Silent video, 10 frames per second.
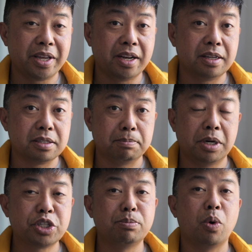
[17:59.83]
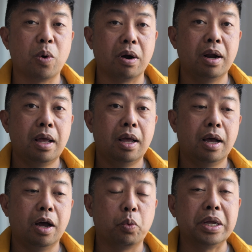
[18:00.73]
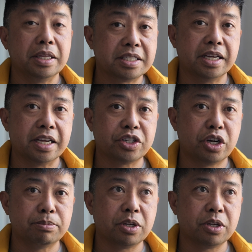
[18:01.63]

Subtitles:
and it's a much more realistic in terms